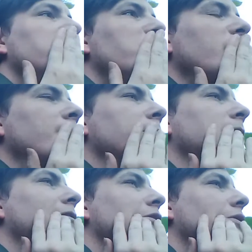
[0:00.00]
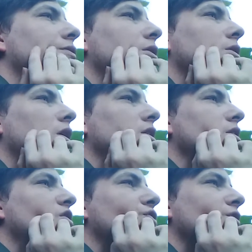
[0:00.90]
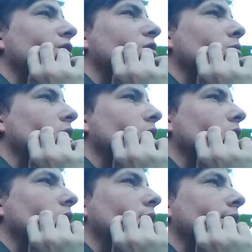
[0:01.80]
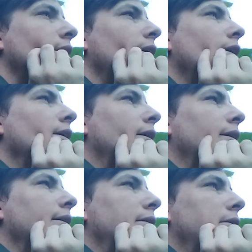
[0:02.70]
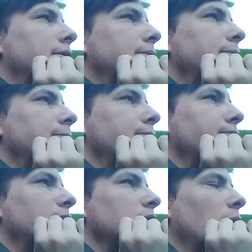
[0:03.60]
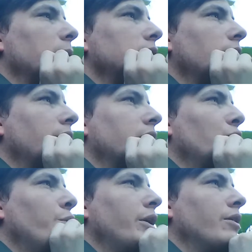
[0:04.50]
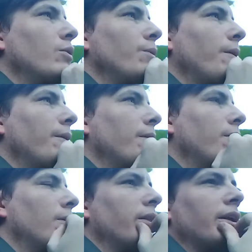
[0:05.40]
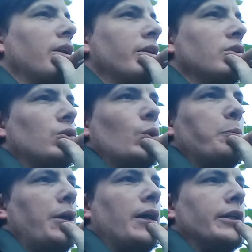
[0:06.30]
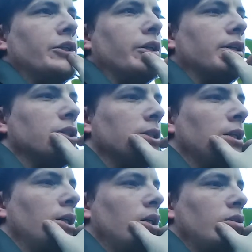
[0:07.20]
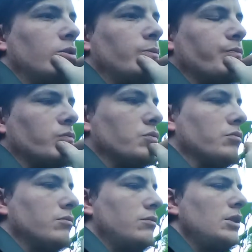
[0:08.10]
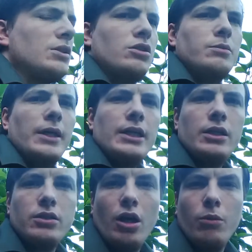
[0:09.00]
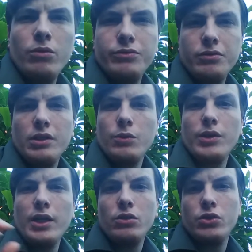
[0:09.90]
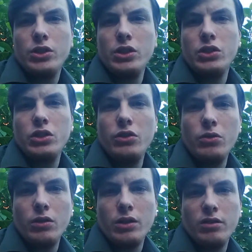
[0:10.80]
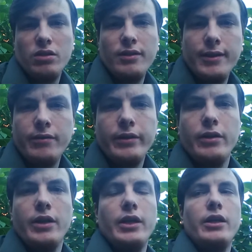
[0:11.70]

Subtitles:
Britain needs to invoke Article 50 immediately. Some are saying that they need to punish us to make an example for anyone else considering leaving the